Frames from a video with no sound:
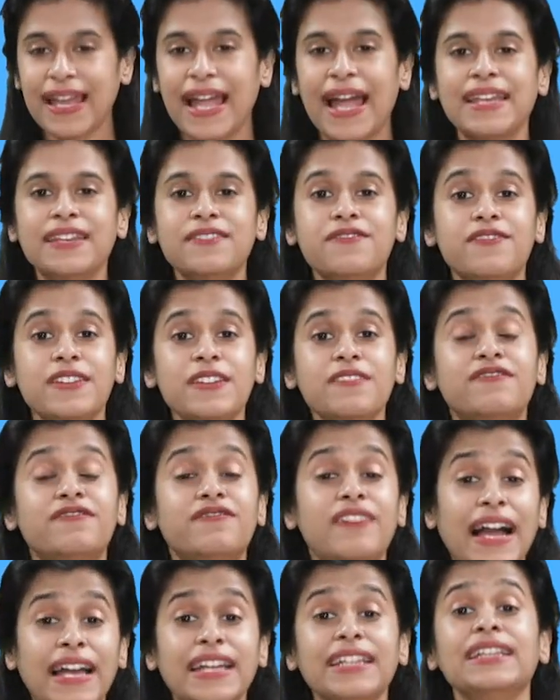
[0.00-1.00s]
And if we
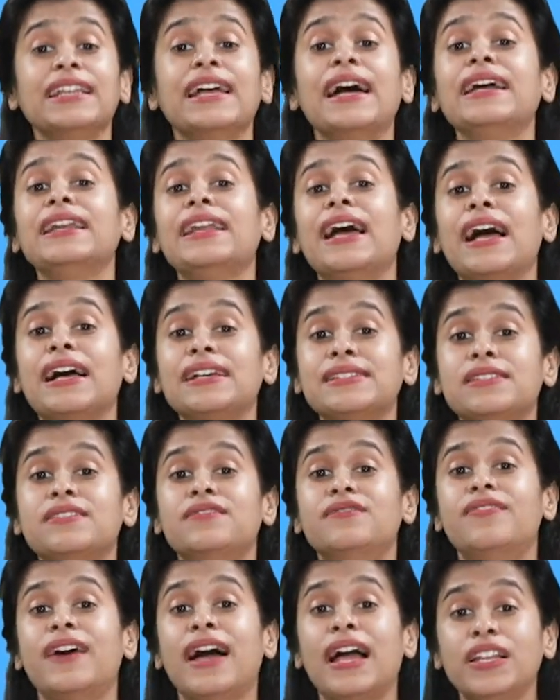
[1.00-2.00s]
find that as the
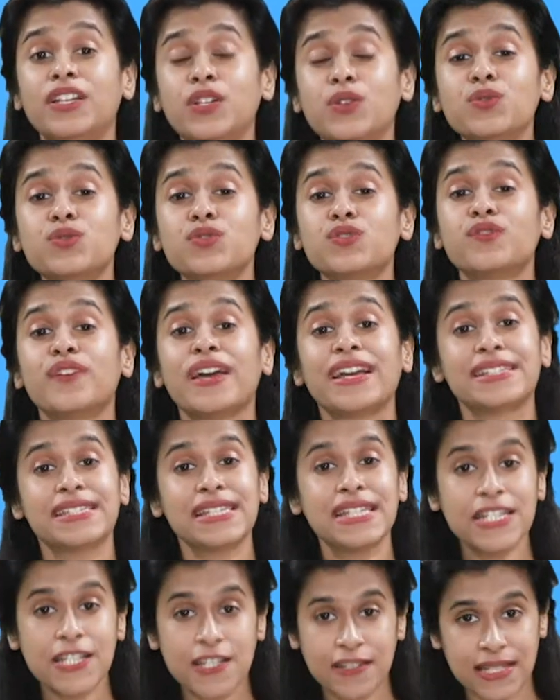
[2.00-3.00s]
values of X
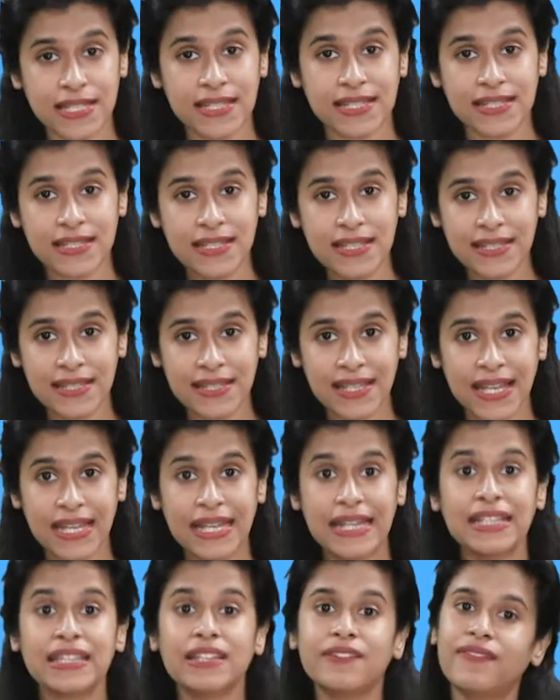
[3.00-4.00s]
increases,
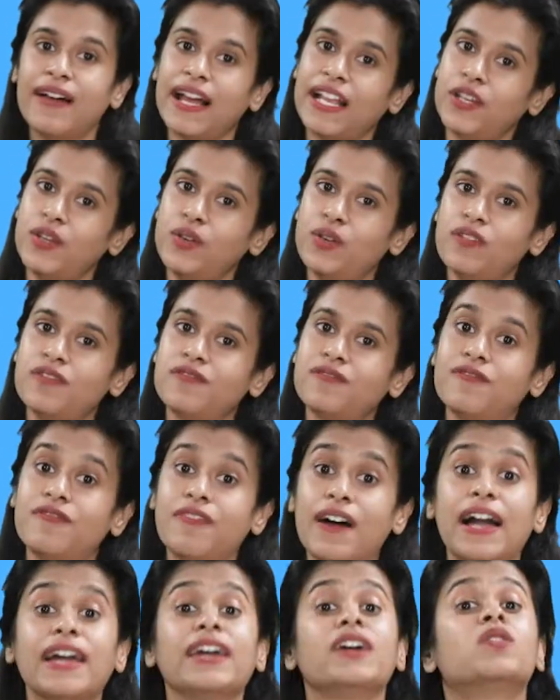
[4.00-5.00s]
the value of
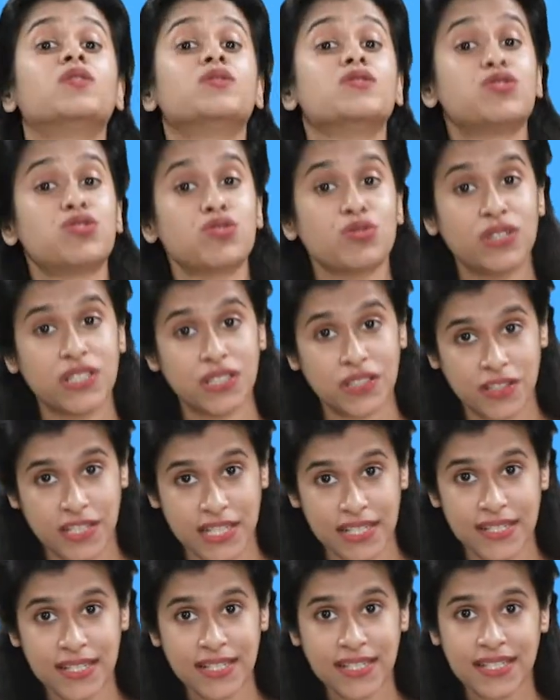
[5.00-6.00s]
Y also
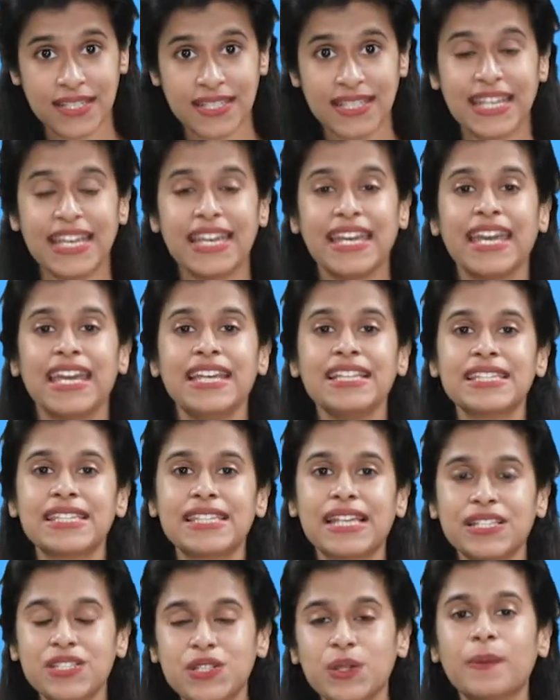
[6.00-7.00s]
increases in
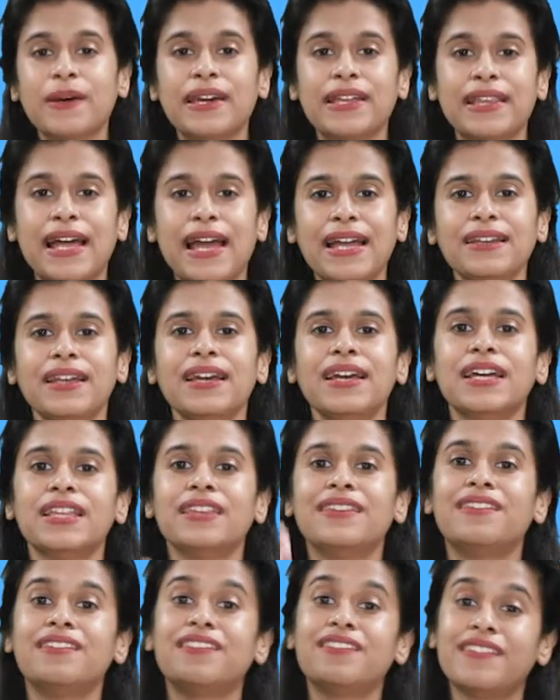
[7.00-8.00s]
such a way that
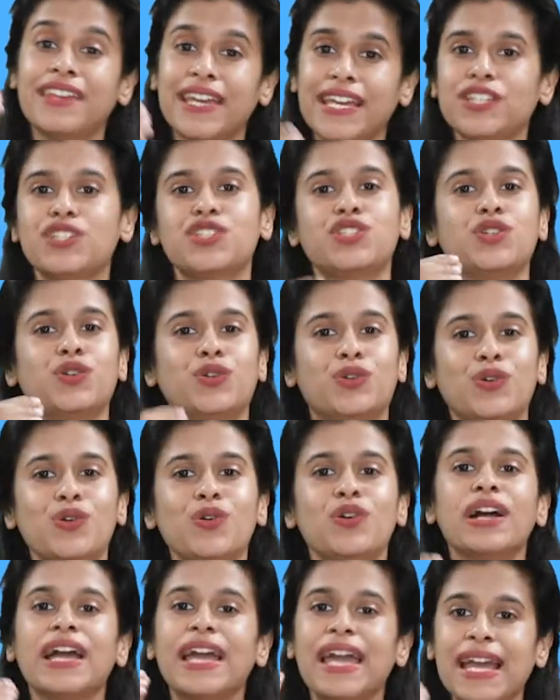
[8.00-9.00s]
the
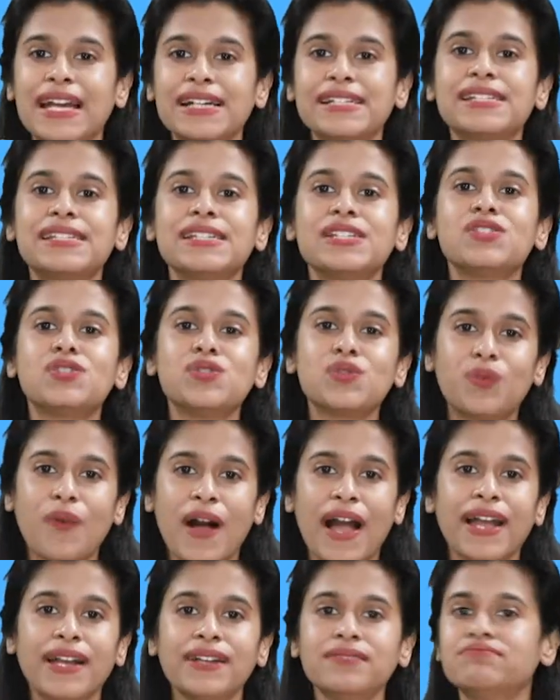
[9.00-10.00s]
ratio X is to
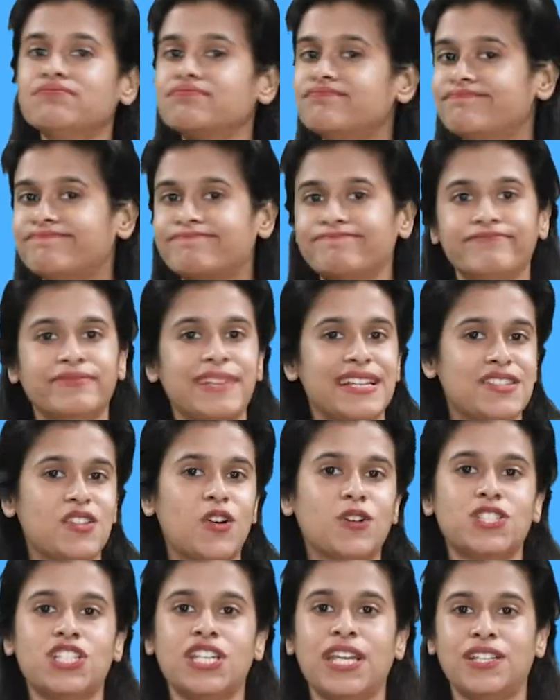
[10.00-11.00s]
Y does
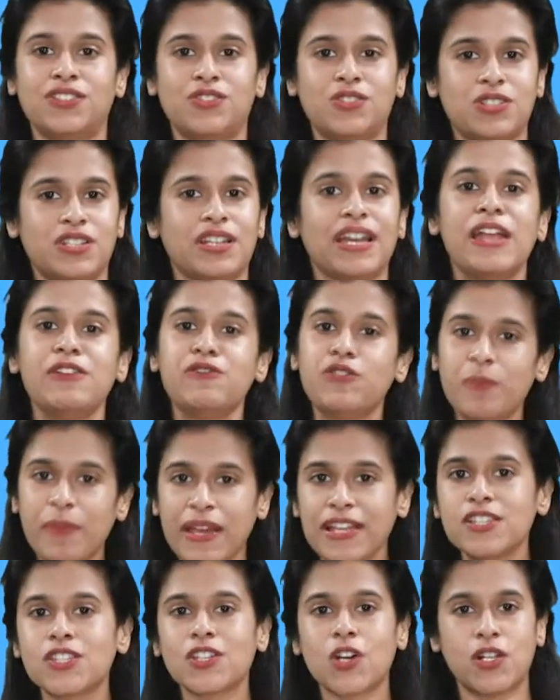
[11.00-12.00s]
not change and
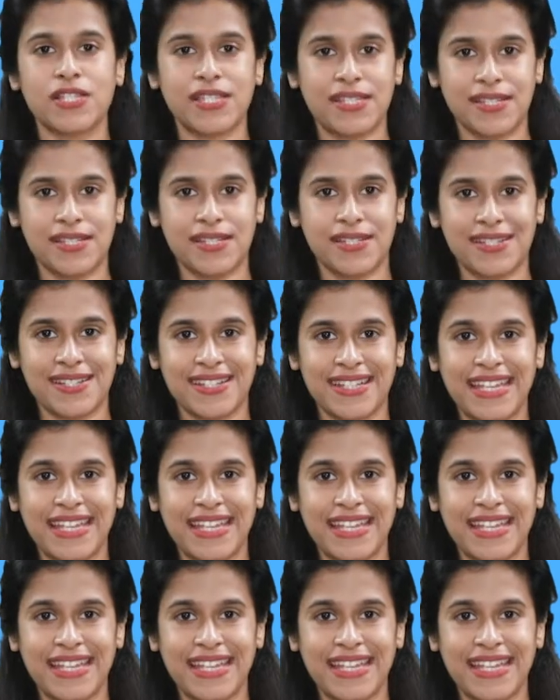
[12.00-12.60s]
remains constant.